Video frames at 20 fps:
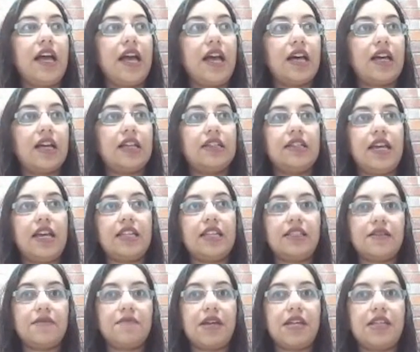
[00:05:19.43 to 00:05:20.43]
an
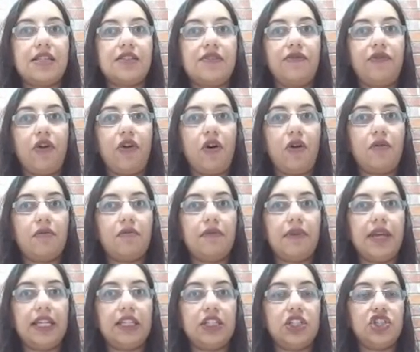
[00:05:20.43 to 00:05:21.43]
SMS from
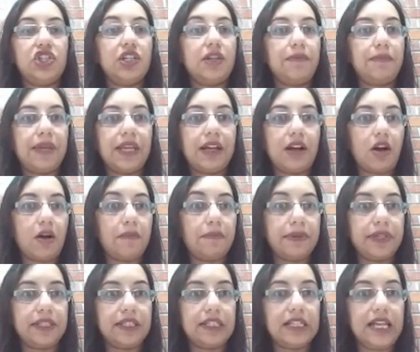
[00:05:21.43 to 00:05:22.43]
any shipping
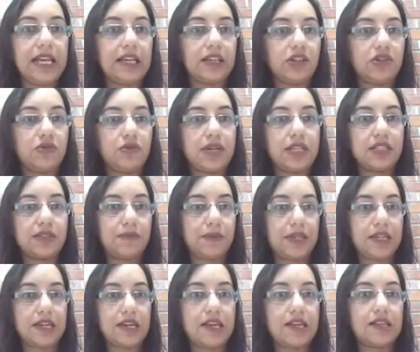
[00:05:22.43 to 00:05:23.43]
company like
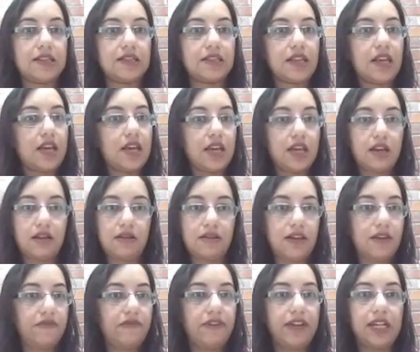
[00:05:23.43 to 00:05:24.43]
USPS,
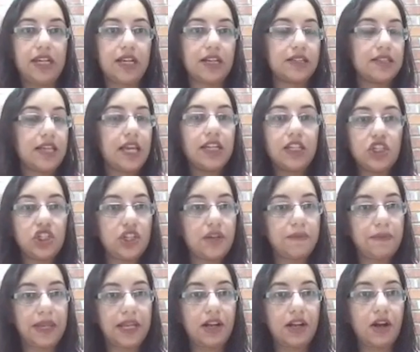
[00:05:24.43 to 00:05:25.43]
FedEx, any
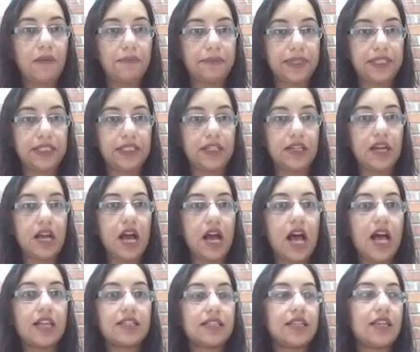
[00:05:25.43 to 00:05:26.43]
shipping company
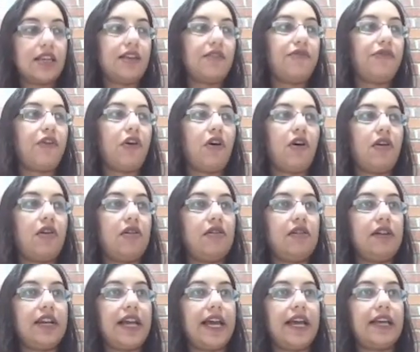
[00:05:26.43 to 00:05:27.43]
asking
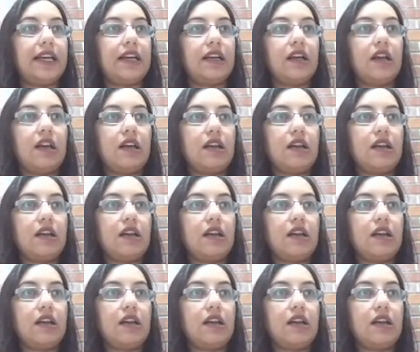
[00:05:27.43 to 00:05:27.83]
for, like,